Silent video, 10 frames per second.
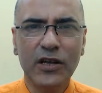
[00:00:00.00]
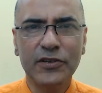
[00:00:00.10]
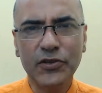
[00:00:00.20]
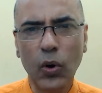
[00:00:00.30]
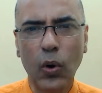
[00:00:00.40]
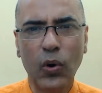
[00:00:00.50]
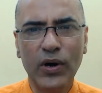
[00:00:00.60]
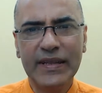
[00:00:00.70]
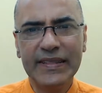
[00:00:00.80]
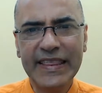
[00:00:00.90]

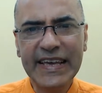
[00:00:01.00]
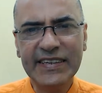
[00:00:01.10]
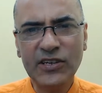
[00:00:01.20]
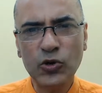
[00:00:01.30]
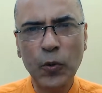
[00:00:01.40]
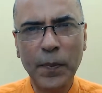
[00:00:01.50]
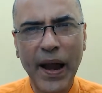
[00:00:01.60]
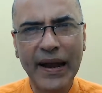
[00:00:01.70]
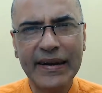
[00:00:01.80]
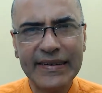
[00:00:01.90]
So, these two
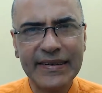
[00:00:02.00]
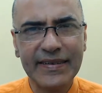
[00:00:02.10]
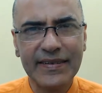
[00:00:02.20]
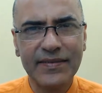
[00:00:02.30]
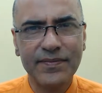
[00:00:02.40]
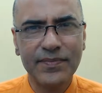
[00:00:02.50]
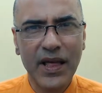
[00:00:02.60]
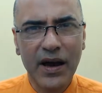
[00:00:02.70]
planets,